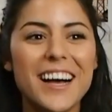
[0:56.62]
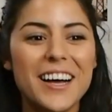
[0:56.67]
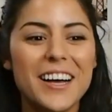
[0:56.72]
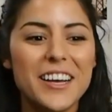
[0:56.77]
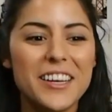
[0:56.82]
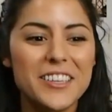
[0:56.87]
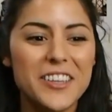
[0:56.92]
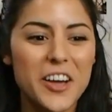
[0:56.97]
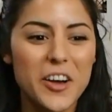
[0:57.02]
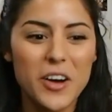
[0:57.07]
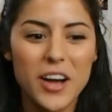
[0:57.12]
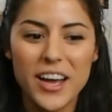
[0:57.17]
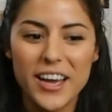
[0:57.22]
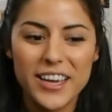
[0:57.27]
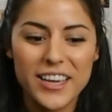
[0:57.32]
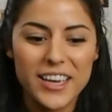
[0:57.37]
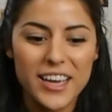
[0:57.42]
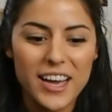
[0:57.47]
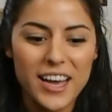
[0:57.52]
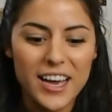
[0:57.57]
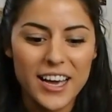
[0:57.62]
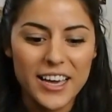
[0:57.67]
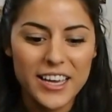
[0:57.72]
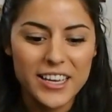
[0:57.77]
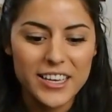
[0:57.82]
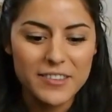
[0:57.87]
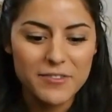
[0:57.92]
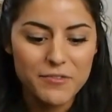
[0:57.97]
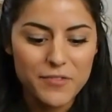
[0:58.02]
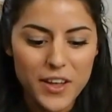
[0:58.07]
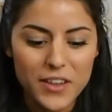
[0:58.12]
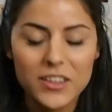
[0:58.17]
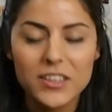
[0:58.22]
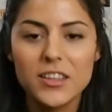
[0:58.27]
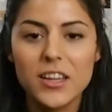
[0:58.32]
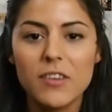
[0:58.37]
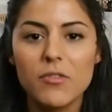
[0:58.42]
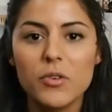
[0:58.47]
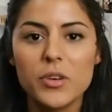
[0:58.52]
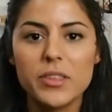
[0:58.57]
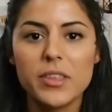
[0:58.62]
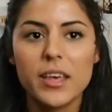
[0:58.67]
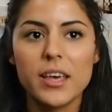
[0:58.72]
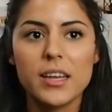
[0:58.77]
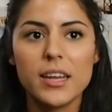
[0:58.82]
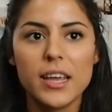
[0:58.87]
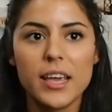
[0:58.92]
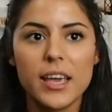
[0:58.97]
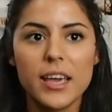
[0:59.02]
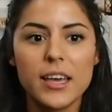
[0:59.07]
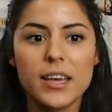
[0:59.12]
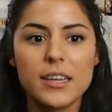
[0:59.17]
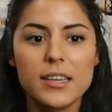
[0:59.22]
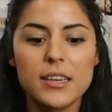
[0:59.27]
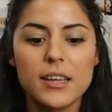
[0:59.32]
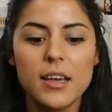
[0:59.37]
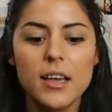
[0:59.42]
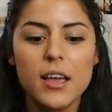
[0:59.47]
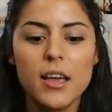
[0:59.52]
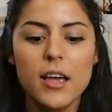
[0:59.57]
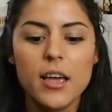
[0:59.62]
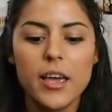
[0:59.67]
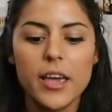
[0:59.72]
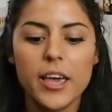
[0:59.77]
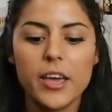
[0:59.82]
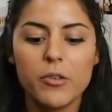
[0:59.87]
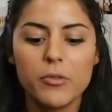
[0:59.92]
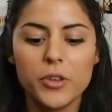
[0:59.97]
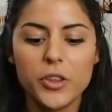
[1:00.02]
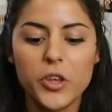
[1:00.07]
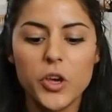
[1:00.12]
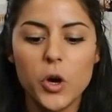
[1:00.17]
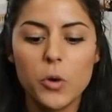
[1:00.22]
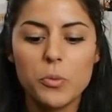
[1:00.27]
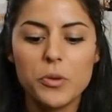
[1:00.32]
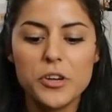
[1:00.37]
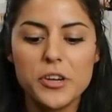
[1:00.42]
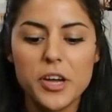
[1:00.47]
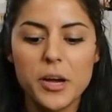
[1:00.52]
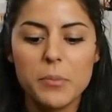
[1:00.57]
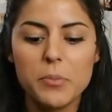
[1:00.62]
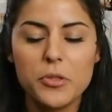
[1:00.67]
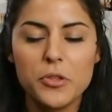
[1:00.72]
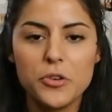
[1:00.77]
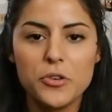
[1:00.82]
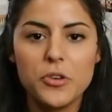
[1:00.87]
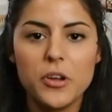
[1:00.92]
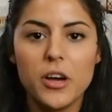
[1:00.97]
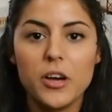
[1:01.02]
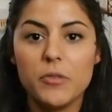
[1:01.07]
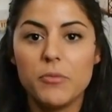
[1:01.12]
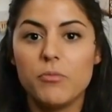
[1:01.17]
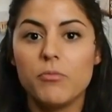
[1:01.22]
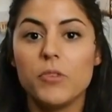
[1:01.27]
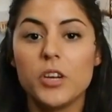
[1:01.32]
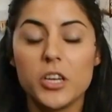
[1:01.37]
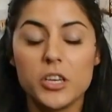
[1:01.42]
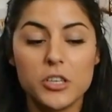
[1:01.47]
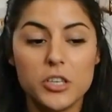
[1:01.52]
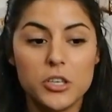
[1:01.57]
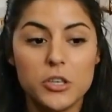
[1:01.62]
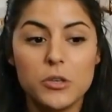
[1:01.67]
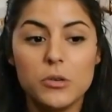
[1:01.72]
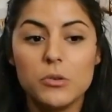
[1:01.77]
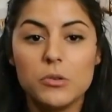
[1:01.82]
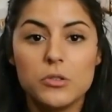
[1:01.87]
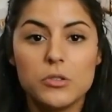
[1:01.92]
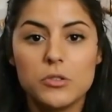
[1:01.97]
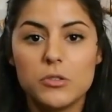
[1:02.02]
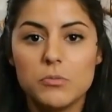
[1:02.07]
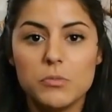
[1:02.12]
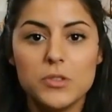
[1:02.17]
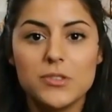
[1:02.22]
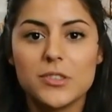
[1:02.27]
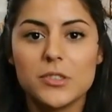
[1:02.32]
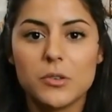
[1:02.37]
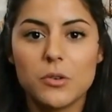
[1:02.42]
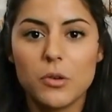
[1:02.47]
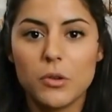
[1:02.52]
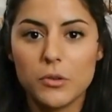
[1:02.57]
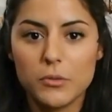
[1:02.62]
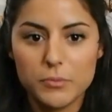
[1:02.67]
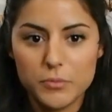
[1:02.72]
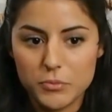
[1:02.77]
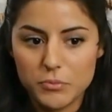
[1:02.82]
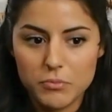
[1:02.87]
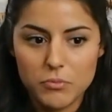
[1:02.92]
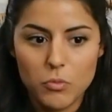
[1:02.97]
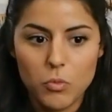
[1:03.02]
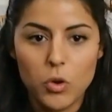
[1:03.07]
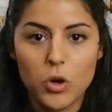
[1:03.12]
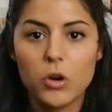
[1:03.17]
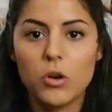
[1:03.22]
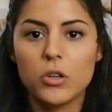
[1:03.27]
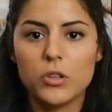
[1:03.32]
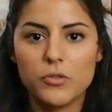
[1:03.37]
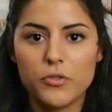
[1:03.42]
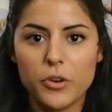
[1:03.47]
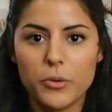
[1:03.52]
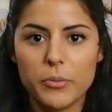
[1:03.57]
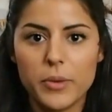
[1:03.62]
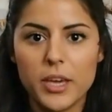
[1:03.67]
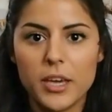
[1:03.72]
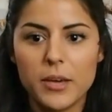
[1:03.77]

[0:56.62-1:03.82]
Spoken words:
no, I fell in love with it, and it really opened up a huge musical world for me,